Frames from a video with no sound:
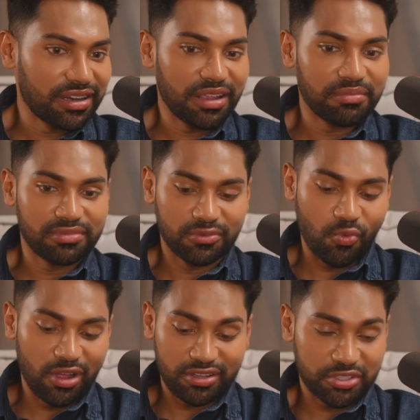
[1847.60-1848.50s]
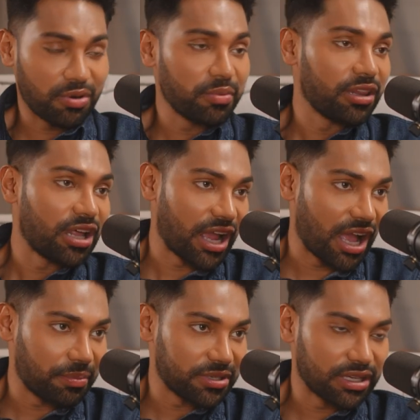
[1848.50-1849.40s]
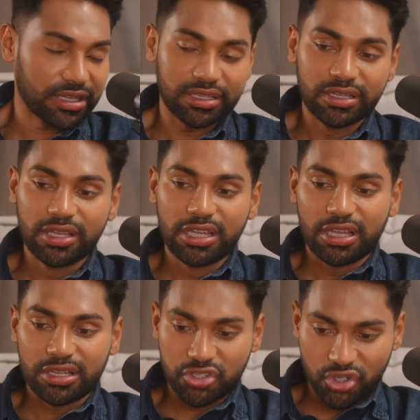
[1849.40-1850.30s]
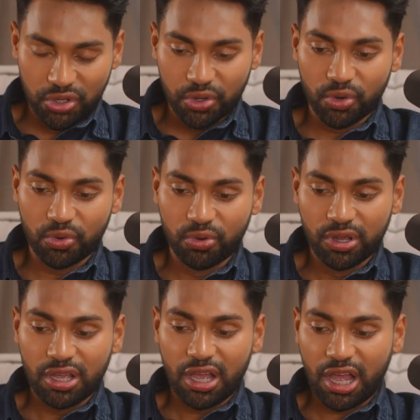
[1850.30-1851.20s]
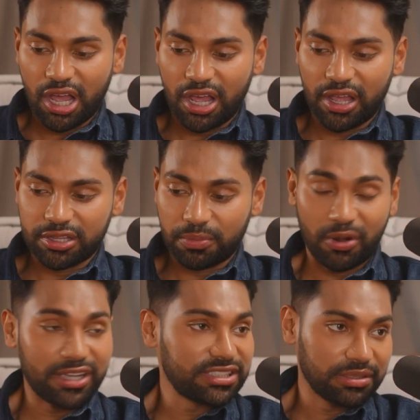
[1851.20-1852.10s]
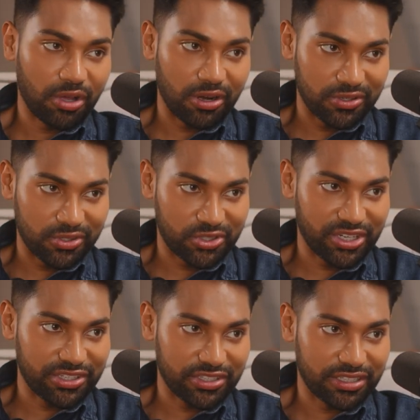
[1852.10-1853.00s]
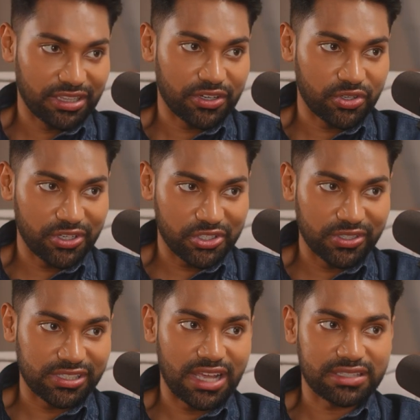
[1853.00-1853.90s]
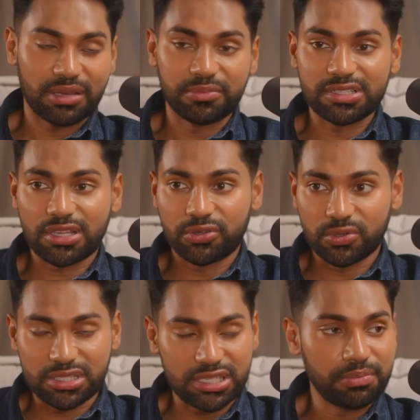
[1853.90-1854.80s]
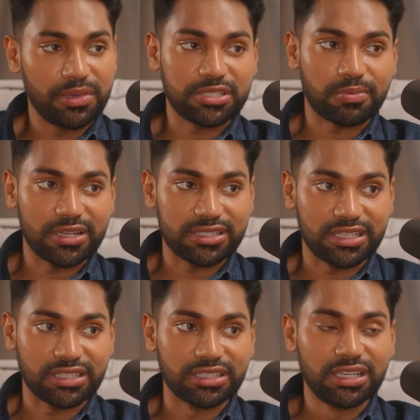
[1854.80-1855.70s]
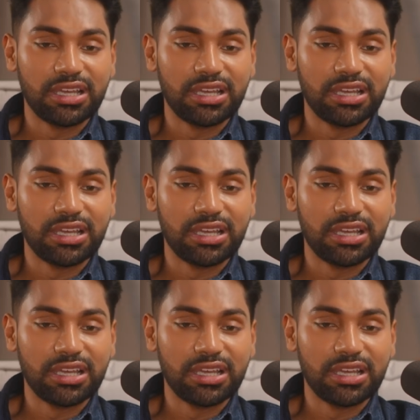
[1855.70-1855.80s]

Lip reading: And one, there's probably a lot of appetite. Two, the pricing models are changing. Like traditional SaaS companies that are doing seat-based pricing,